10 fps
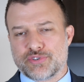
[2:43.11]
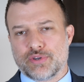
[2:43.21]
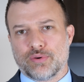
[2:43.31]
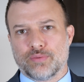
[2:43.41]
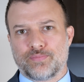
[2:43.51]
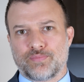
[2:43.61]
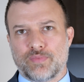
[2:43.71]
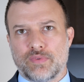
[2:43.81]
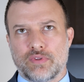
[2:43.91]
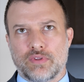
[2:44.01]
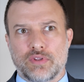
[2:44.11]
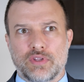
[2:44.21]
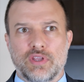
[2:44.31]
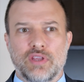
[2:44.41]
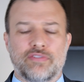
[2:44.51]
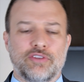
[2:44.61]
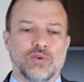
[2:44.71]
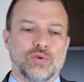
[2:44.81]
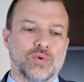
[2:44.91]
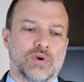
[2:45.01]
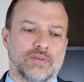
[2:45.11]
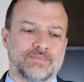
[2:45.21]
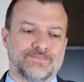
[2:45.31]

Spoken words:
So if you